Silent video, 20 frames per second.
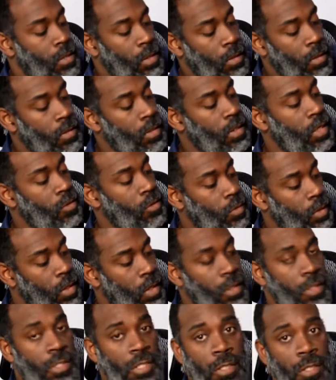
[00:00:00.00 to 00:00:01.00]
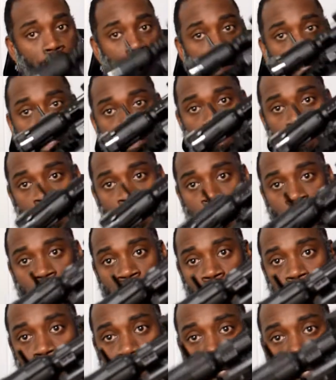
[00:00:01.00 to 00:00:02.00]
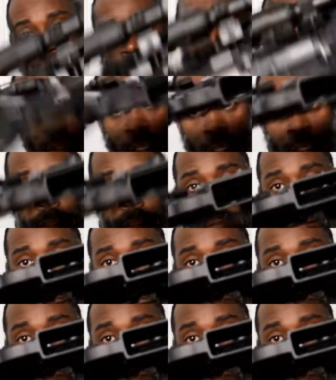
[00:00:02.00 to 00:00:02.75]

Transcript: and this one also is clear as well.